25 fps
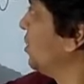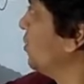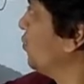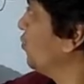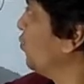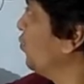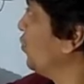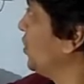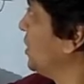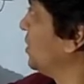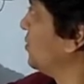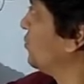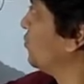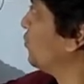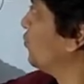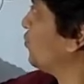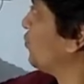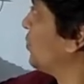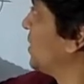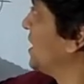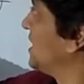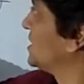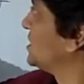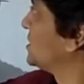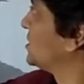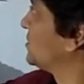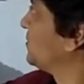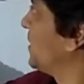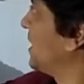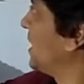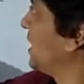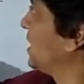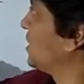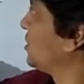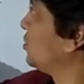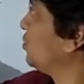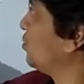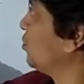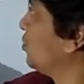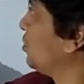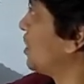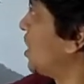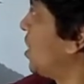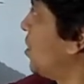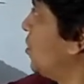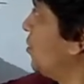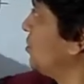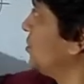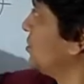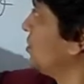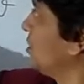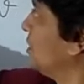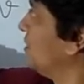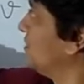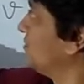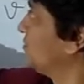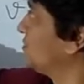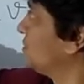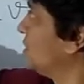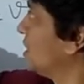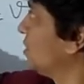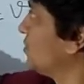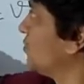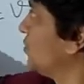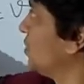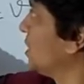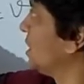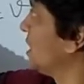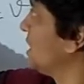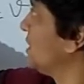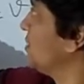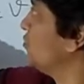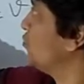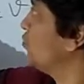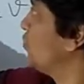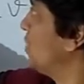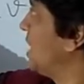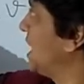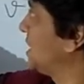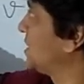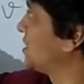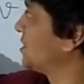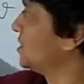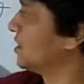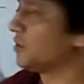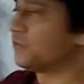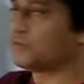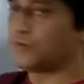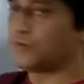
with respect to ground observer in vector